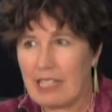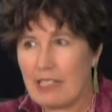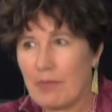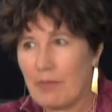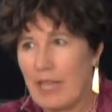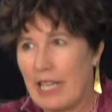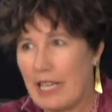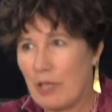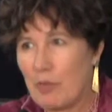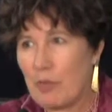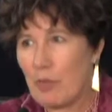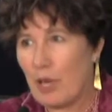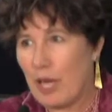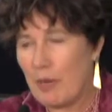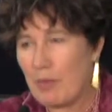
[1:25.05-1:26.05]
the men and
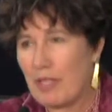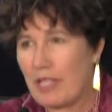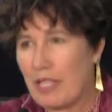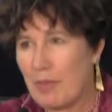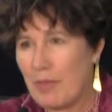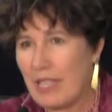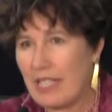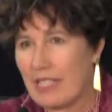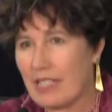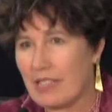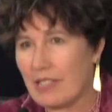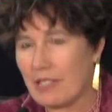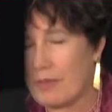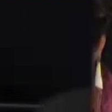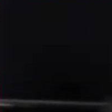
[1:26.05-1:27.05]
PrEP in the immediate arm.